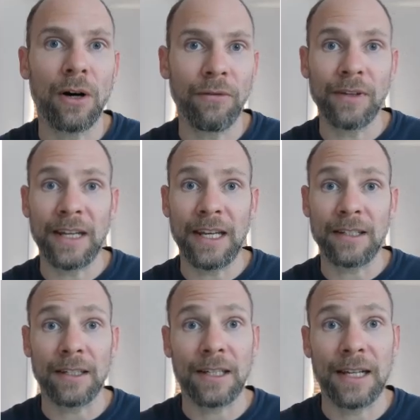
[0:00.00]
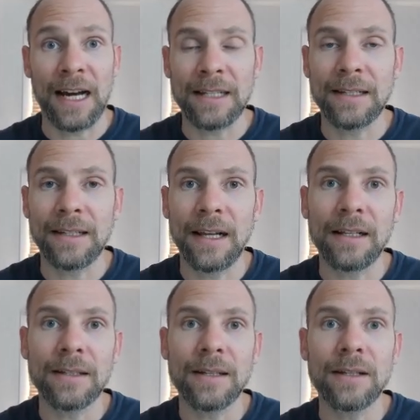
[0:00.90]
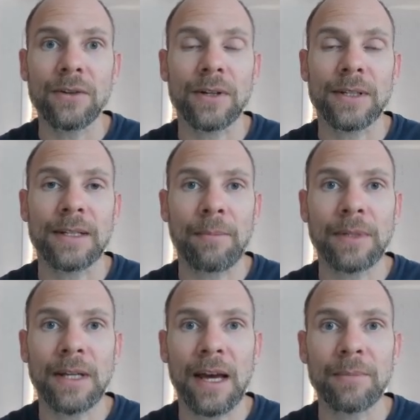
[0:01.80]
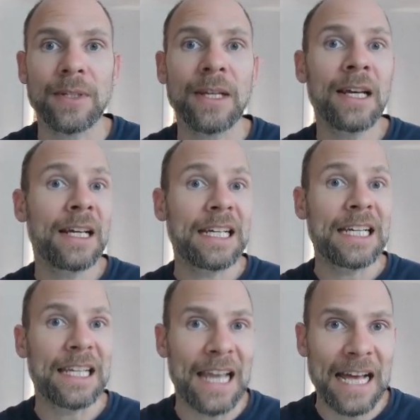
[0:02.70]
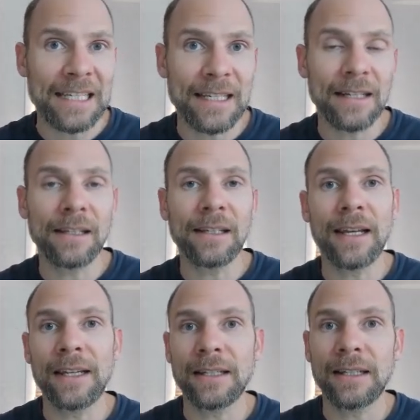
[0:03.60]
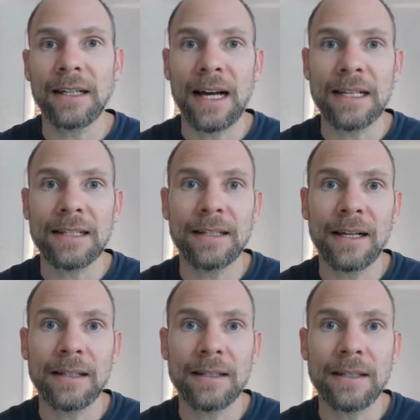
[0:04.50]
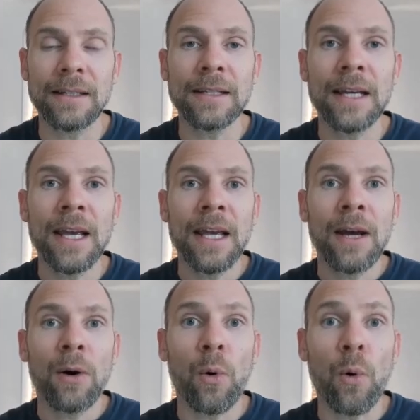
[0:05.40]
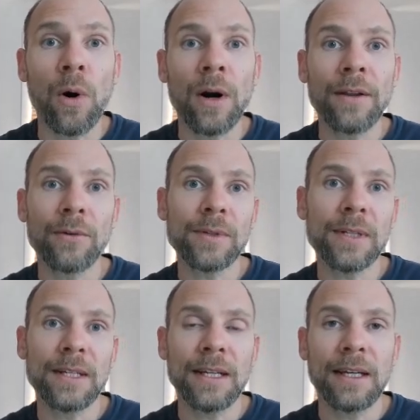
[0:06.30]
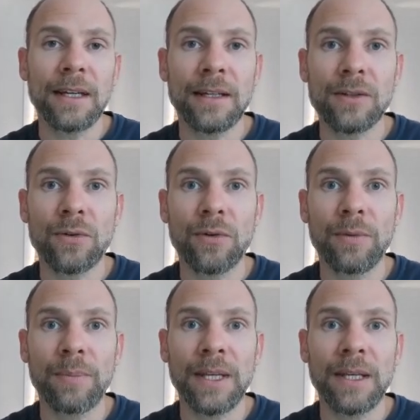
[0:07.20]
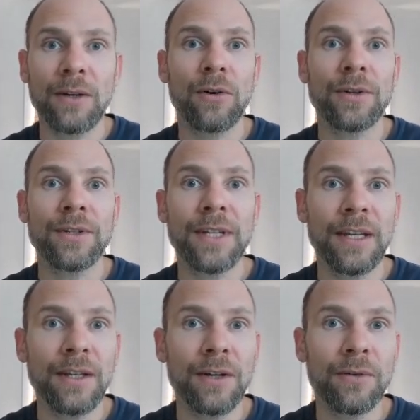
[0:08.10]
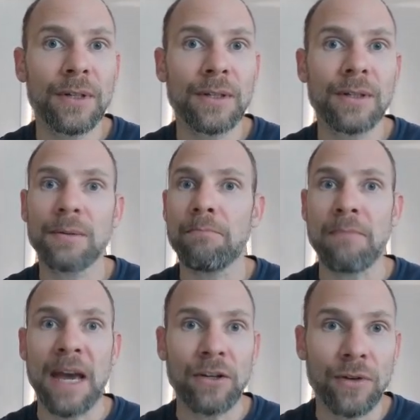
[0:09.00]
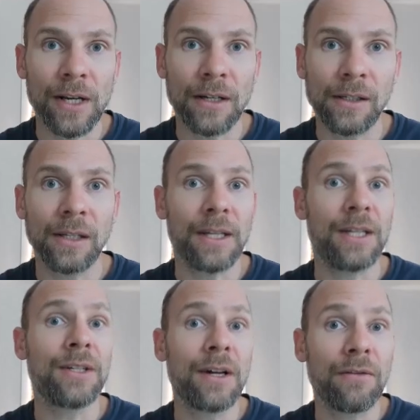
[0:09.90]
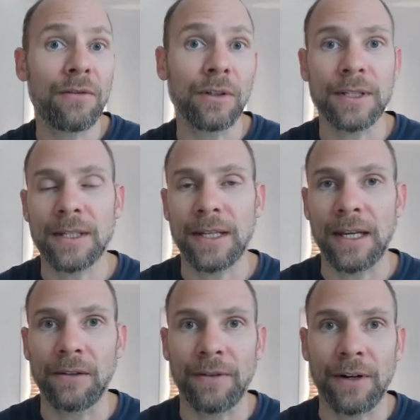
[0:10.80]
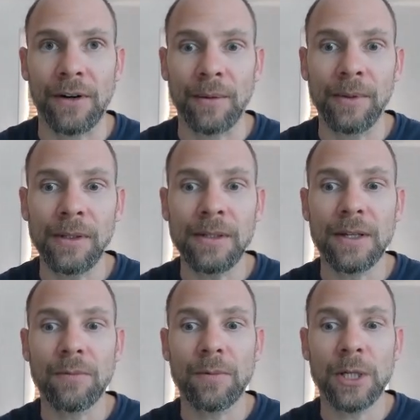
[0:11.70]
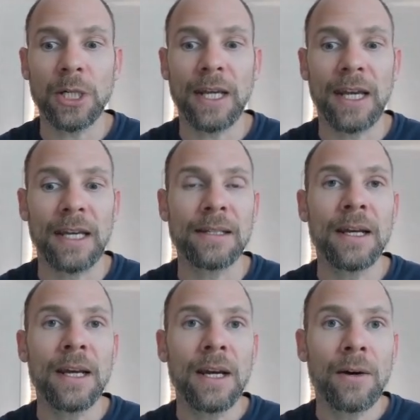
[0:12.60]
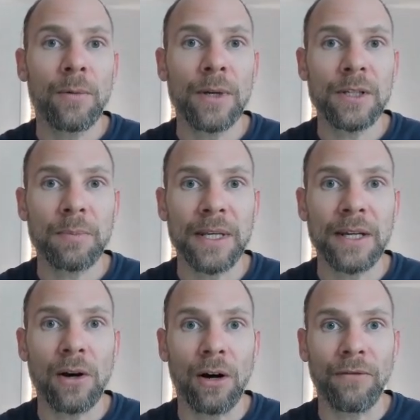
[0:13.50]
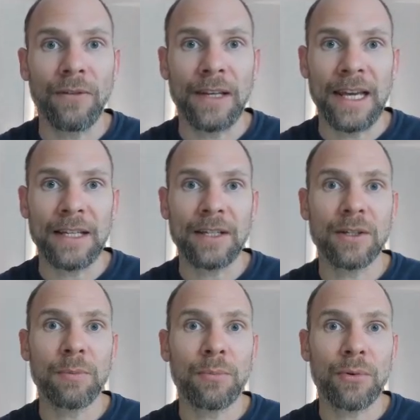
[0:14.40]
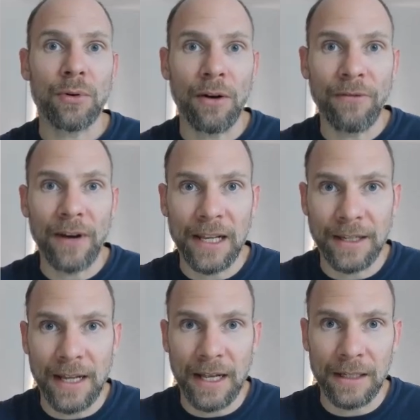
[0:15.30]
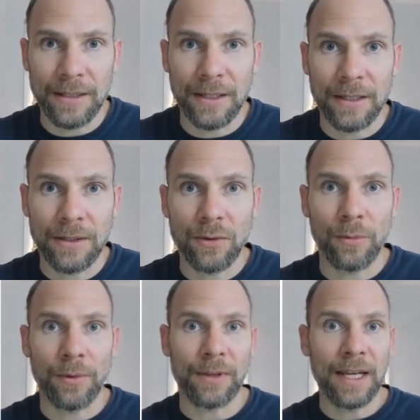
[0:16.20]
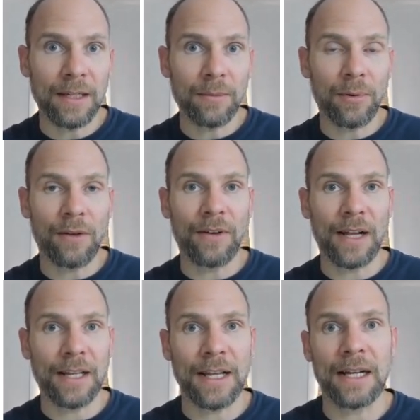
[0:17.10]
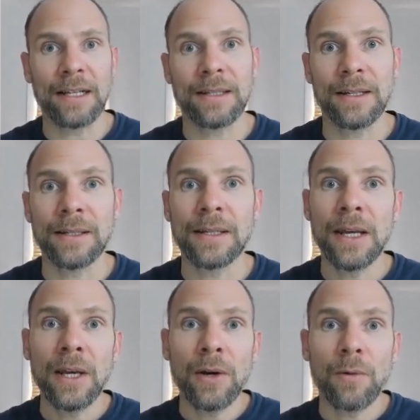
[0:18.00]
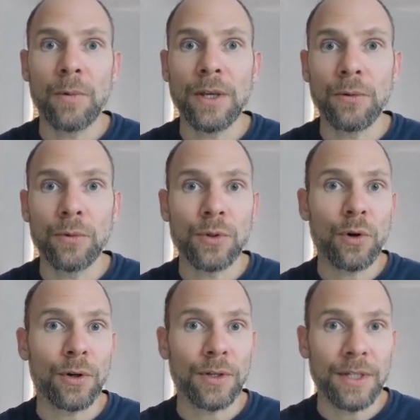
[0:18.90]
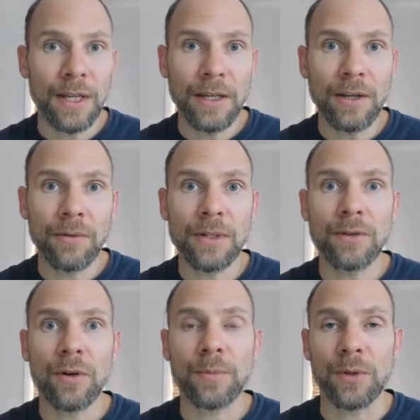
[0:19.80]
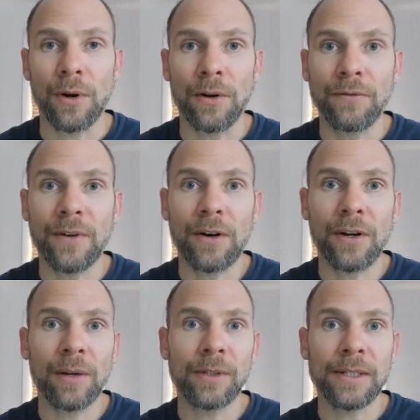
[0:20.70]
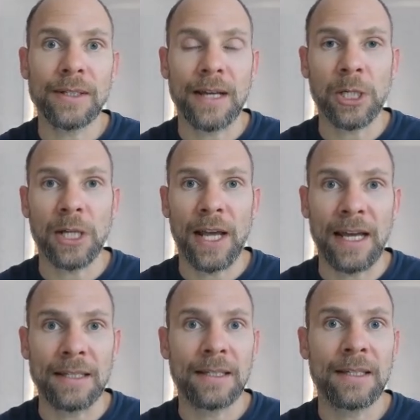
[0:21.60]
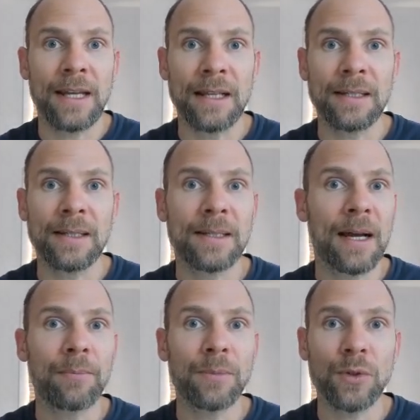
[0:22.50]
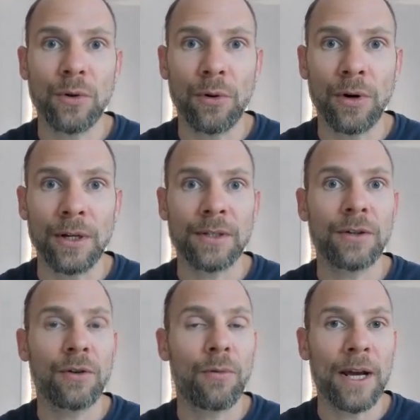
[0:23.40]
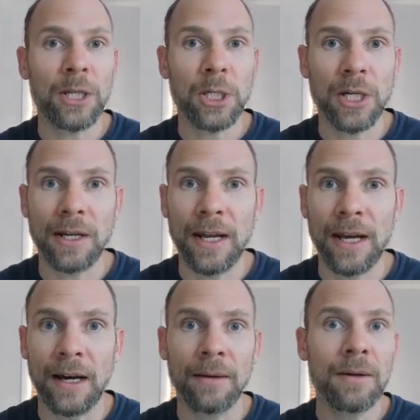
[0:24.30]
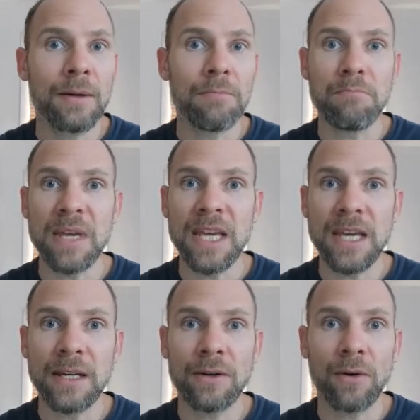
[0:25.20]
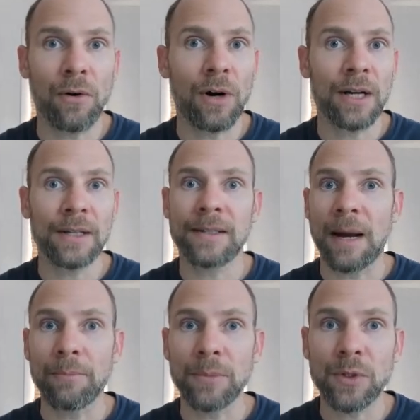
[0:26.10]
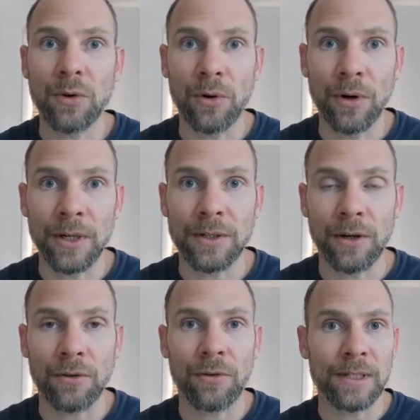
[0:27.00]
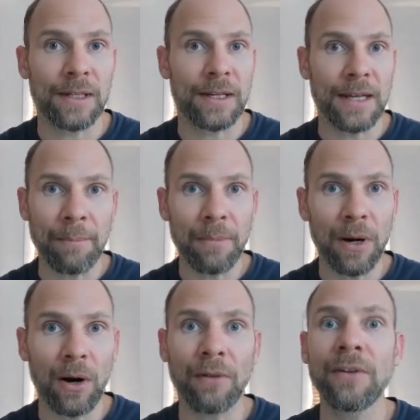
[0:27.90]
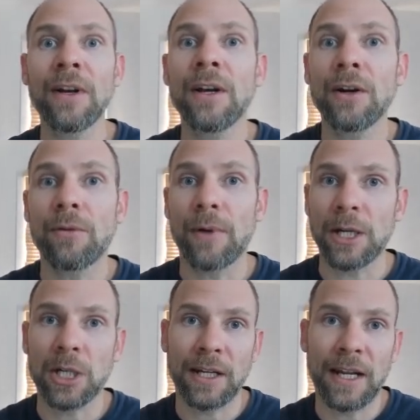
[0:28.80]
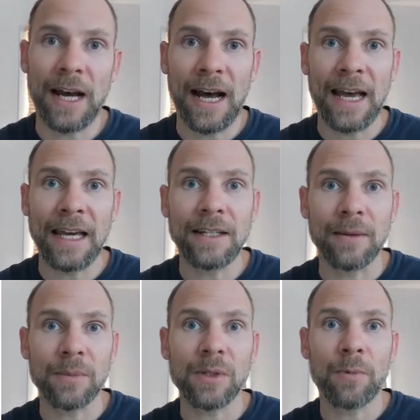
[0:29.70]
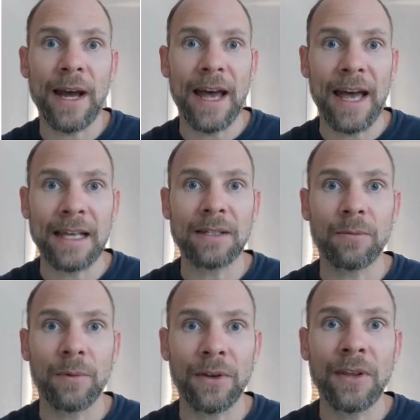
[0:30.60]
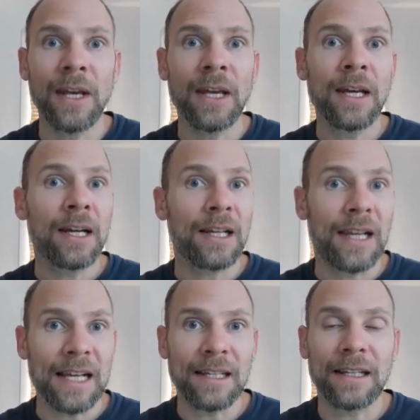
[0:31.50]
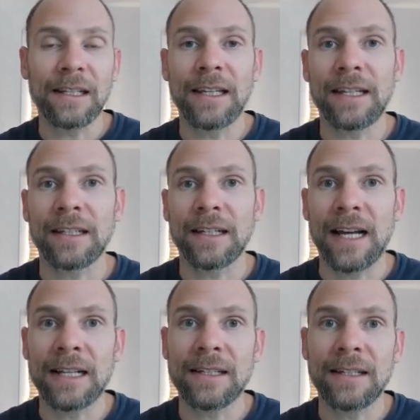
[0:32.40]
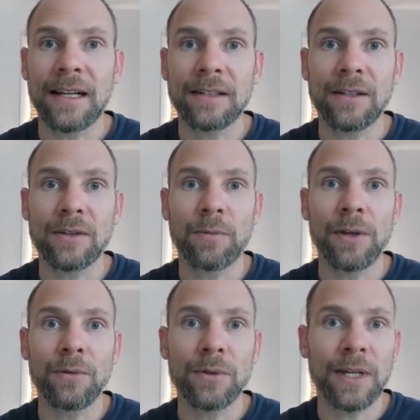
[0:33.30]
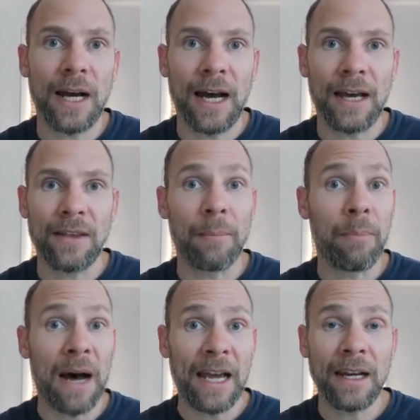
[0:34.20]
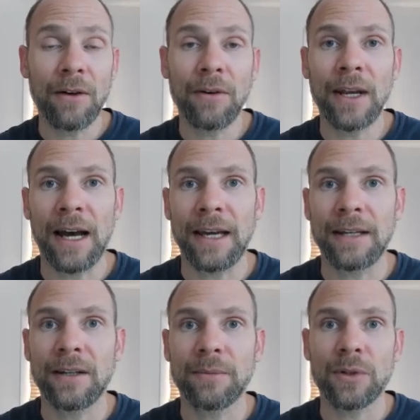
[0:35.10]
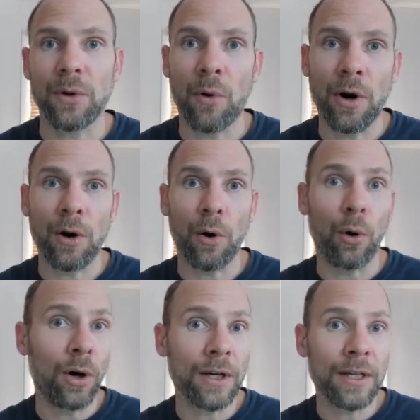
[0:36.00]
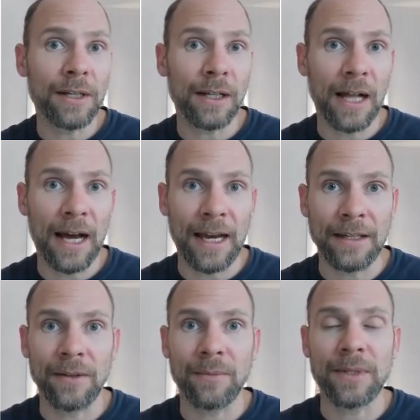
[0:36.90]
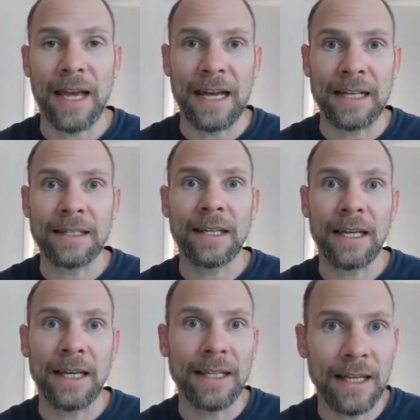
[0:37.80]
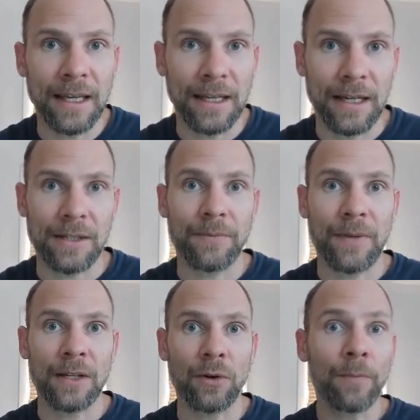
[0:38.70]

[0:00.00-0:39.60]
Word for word: of latent class analysis or sometimes classical latent class analysis or those indicators could be continuous metrical interval scale variables, in which case we speak of latent profile analysis. So with latent profile analysis, we use continuous observed variables such as test sum scores, questionnaire, mean or sum scores across a number of questionnaire items, whereas with classical latent class analysis, we're using either binary items or ordinal items as indicators. And so